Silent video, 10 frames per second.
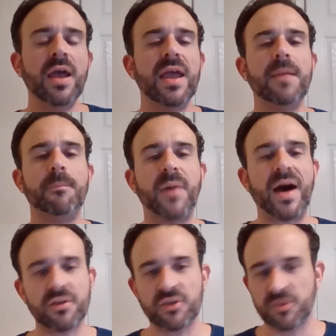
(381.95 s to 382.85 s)
It
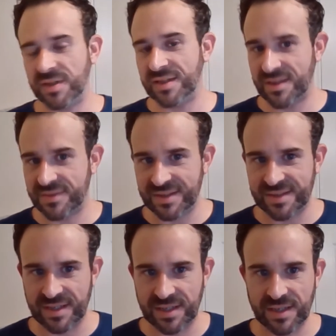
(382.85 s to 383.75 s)
bothers me that they
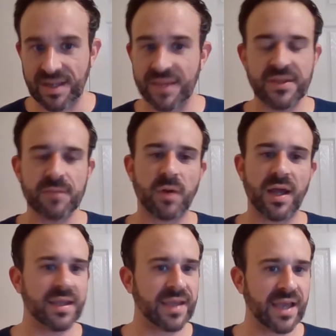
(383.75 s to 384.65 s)
didn't, and I think
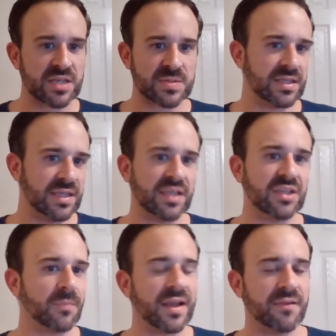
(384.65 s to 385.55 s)
Brian Cashman and the
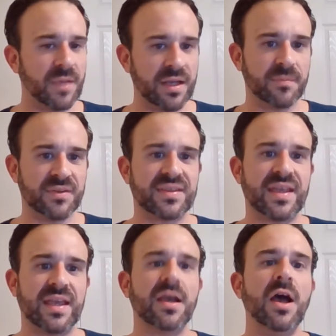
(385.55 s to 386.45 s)
Yankees might have made a
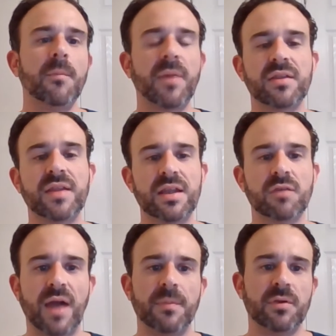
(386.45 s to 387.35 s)
mistake by letting
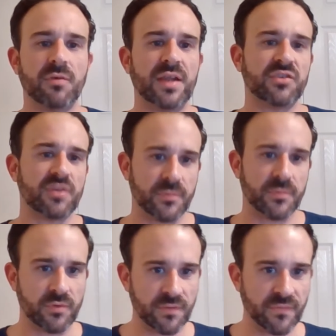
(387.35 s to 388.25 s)
Robbie Ray slip
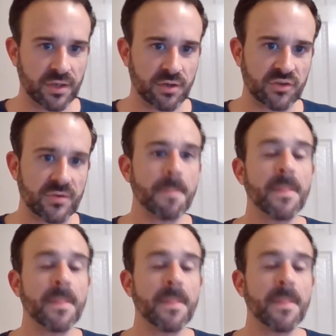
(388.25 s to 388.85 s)
through their fingers.